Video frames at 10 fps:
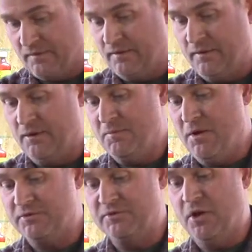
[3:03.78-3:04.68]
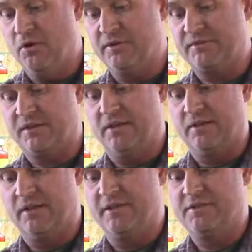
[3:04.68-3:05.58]
Almost no
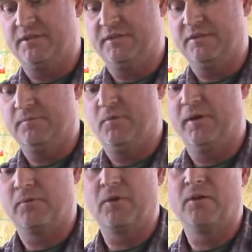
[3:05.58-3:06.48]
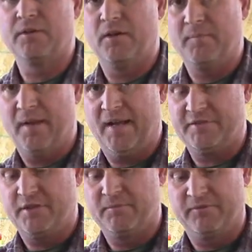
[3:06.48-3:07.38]
discoloration at this point. We're only on
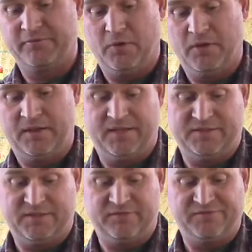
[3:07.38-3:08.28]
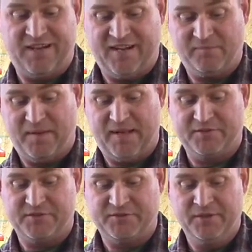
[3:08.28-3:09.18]
patch number four, and I said five
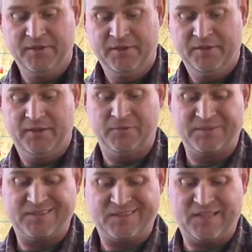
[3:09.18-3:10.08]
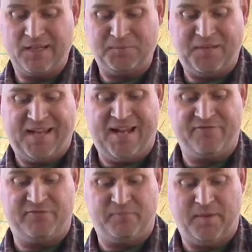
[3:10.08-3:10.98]
patches, and we skipped
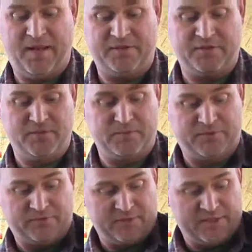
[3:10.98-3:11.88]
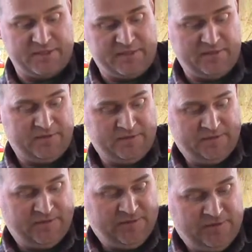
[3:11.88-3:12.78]
half of patch number three.
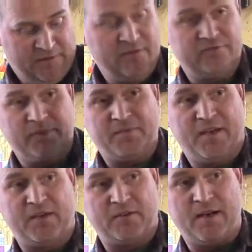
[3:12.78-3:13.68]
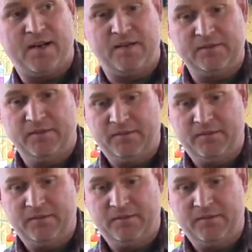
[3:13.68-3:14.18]
Flip that around.